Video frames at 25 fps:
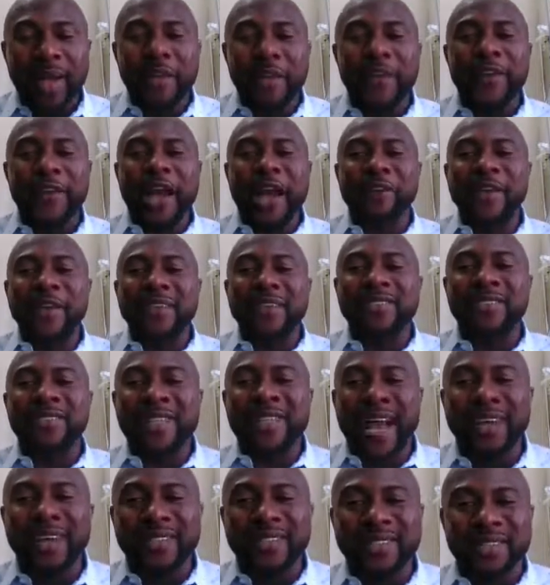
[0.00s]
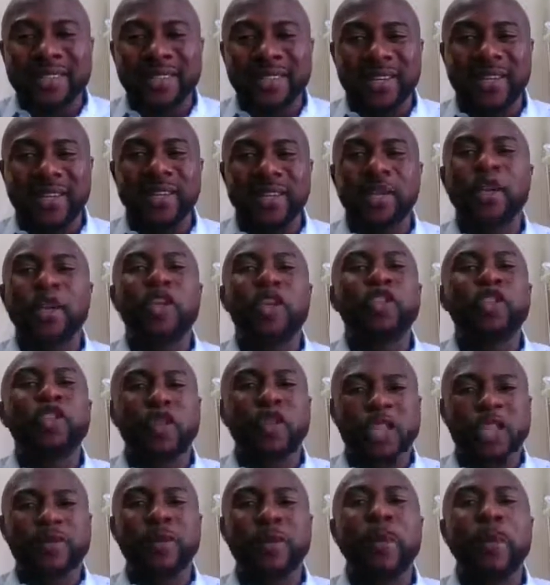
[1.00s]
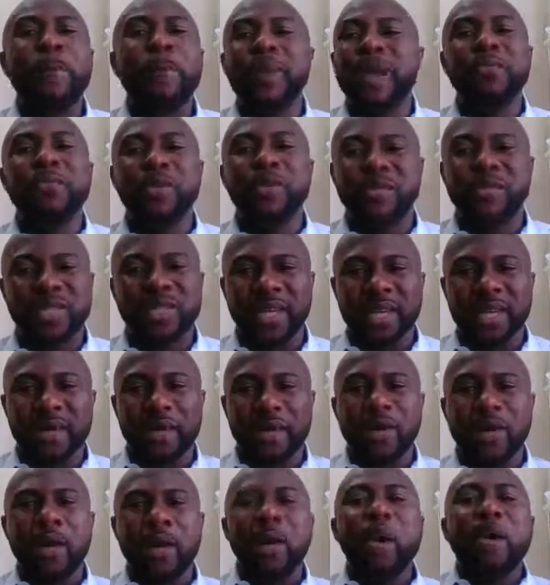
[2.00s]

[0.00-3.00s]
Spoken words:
if you have anxiety, trust me, play music.